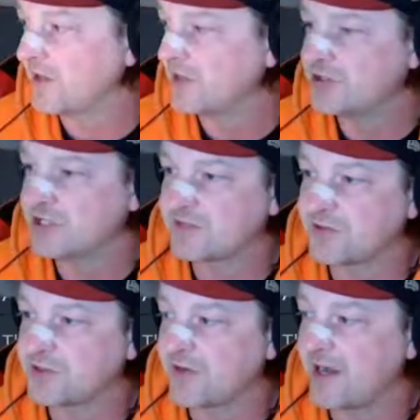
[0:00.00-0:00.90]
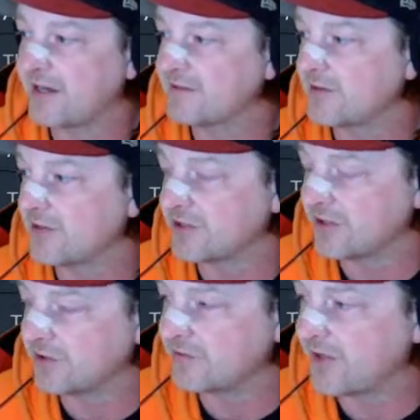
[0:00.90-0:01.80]
Just for Dragon
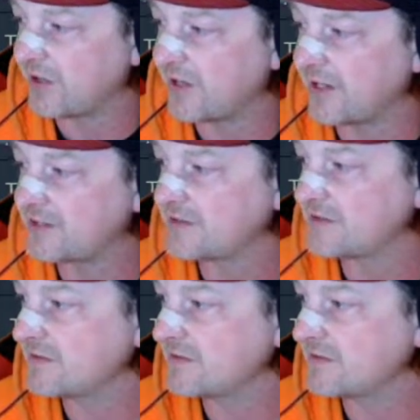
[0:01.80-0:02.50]
or Fire Knights.